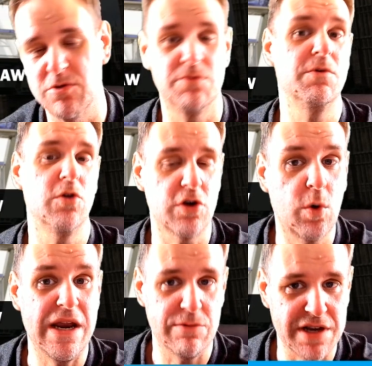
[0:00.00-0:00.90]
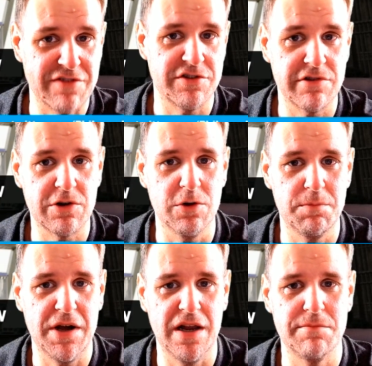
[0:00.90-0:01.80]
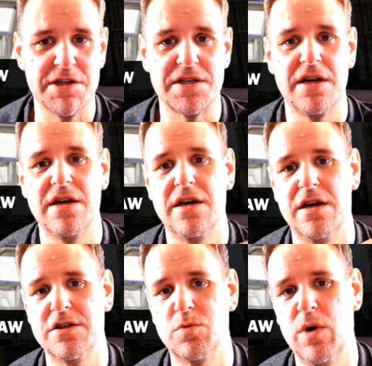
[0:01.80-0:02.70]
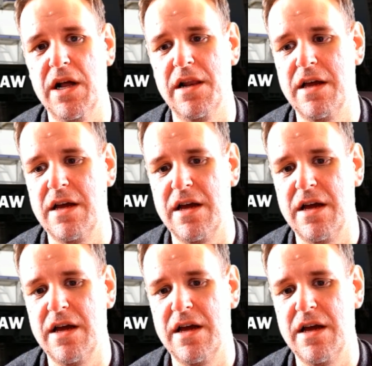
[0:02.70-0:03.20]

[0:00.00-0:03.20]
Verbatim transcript: or the Queen would have to recall Parliament as well.